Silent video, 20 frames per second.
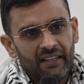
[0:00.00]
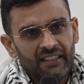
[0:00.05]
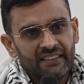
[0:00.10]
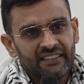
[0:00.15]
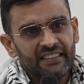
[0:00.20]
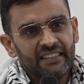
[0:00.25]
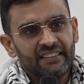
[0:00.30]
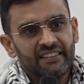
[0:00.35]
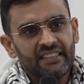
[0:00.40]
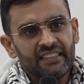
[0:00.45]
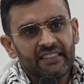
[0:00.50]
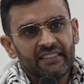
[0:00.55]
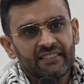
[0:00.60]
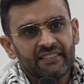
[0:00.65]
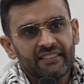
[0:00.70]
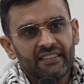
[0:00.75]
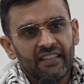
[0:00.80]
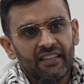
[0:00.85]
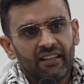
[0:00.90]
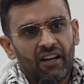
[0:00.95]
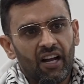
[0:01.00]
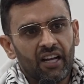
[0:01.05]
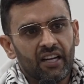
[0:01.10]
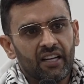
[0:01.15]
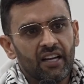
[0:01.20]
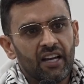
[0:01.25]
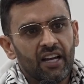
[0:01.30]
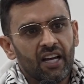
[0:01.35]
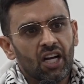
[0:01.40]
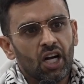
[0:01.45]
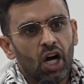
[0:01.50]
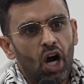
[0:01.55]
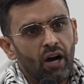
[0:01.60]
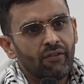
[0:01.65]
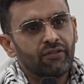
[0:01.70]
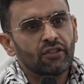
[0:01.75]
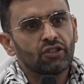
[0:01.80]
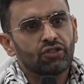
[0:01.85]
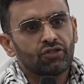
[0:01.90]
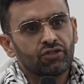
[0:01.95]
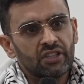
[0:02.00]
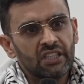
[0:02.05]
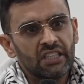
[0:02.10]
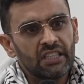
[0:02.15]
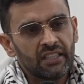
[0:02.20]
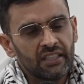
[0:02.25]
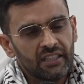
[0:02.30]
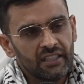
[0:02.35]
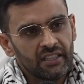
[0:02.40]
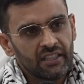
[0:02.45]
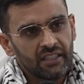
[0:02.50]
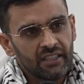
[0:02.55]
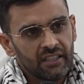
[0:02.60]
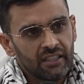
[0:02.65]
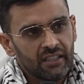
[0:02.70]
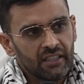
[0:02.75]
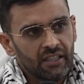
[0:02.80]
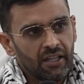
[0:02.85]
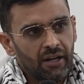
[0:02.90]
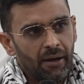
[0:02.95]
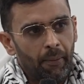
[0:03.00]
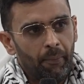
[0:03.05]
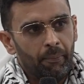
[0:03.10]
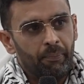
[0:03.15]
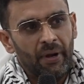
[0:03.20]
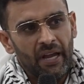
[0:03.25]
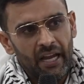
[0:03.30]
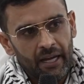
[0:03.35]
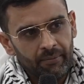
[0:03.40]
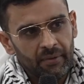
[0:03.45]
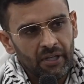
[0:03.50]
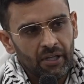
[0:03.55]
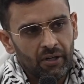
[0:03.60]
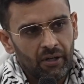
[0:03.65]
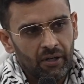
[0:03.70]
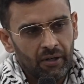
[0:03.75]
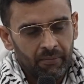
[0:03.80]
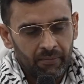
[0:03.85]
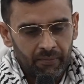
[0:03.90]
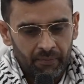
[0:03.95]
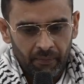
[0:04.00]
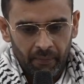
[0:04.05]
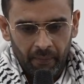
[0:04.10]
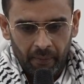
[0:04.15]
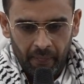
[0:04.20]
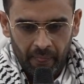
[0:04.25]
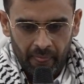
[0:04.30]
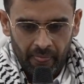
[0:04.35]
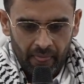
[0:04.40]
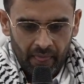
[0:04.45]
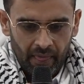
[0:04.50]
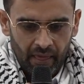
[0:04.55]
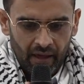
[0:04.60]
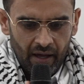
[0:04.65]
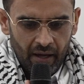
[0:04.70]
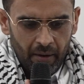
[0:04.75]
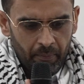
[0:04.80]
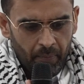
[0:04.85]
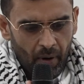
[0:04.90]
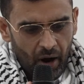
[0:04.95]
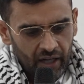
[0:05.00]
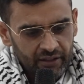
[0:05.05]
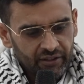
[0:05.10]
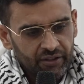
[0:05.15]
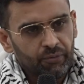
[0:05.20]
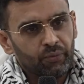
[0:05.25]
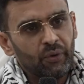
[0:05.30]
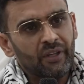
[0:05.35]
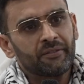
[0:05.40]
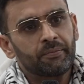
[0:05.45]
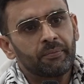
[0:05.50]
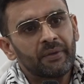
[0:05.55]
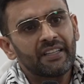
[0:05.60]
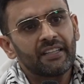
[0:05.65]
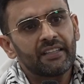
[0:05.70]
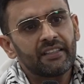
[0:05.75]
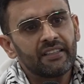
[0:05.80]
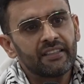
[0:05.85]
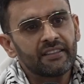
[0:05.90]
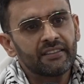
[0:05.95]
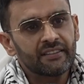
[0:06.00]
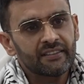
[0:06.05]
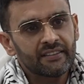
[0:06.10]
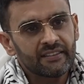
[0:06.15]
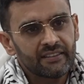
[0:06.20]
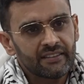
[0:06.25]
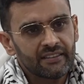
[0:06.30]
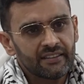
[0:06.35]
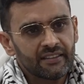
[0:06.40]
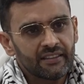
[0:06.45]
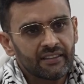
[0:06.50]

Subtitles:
cities like Coventry, Birmingham, parts of West Midlands